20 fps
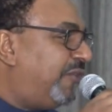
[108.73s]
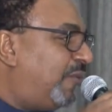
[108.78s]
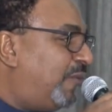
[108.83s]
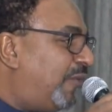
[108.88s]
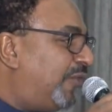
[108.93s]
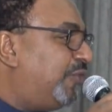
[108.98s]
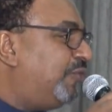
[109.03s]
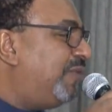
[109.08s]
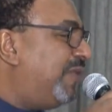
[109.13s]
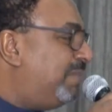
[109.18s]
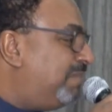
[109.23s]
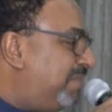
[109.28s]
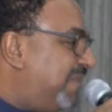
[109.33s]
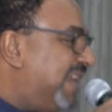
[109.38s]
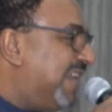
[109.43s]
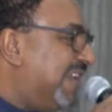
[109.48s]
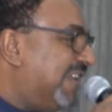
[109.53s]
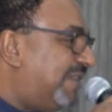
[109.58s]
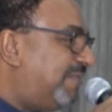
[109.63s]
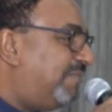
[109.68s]
of what we
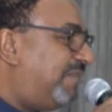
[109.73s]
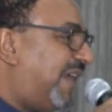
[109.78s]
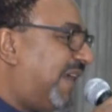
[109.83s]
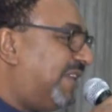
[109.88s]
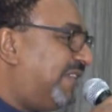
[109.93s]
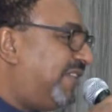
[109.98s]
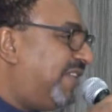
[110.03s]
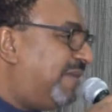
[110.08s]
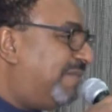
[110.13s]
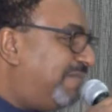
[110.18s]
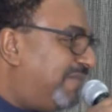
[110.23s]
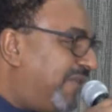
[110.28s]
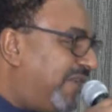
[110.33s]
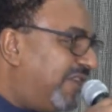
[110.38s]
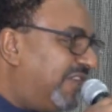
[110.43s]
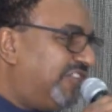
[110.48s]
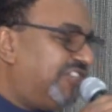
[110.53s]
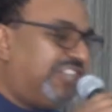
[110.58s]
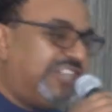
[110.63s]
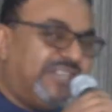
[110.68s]
mean by the
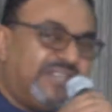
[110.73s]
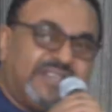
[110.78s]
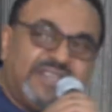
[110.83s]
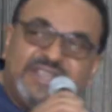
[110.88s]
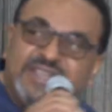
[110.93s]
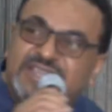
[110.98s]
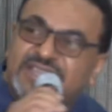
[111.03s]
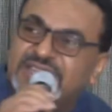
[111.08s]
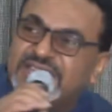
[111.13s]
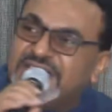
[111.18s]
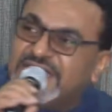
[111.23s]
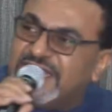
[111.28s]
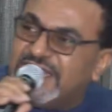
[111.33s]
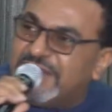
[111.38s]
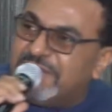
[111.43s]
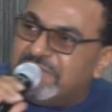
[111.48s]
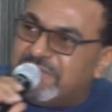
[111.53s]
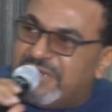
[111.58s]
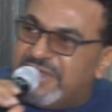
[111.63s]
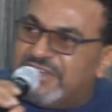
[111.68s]
emerging
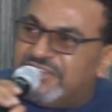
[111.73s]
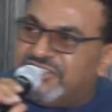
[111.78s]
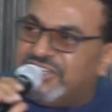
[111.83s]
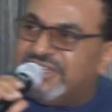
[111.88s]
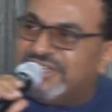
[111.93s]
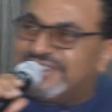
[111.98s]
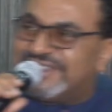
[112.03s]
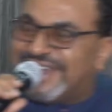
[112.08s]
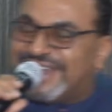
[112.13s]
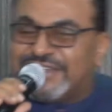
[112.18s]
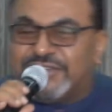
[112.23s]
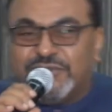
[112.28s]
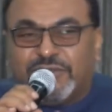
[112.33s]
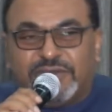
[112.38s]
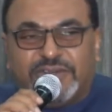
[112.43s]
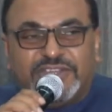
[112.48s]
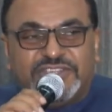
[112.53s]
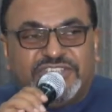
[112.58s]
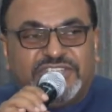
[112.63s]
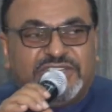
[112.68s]

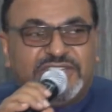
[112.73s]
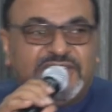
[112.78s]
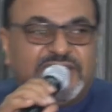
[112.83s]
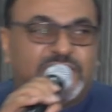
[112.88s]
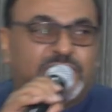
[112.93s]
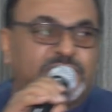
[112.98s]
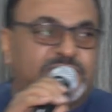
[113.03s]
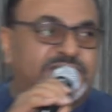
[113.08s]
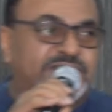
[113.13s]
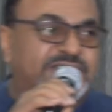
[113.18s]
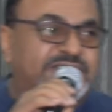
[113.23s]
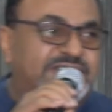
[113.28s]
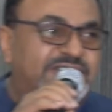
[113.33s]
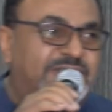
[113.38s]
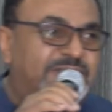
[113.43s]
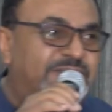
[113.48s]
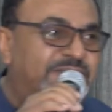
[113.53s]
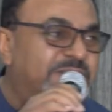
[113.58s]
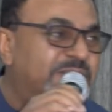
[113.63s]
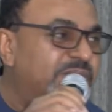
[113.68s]
technology
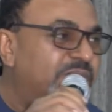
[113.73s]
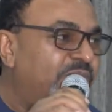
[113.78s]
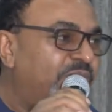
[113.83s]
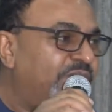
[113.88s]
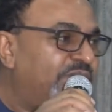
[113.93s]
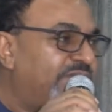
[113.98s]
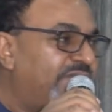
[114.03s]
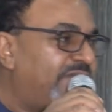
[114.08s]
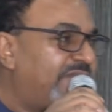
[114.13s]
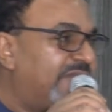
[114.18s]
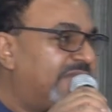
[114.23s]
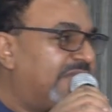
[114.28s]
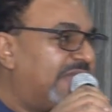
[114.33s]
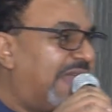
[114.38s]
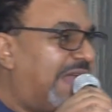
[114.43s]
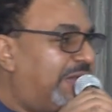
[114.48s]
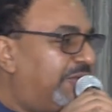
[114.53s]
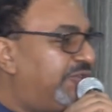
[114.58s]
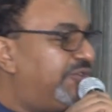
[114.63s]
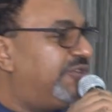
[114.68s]
ecosystem.
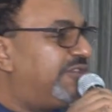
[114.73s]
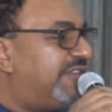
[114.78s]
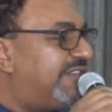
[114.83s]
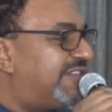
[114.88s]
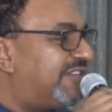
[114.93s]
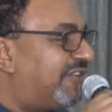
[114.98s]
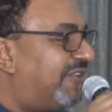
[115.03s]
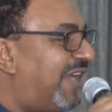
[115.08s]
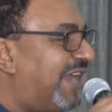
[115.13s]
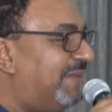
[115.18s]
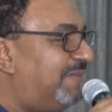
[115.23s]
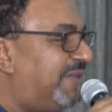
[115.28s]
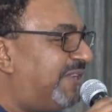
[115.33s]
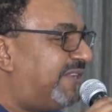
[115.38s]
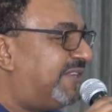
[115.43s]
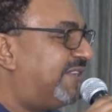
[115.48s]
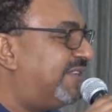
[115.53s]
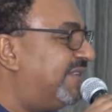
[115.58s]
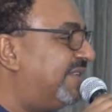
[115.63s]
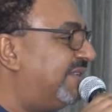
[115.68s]
How do you describe
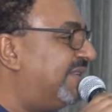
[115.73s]
it?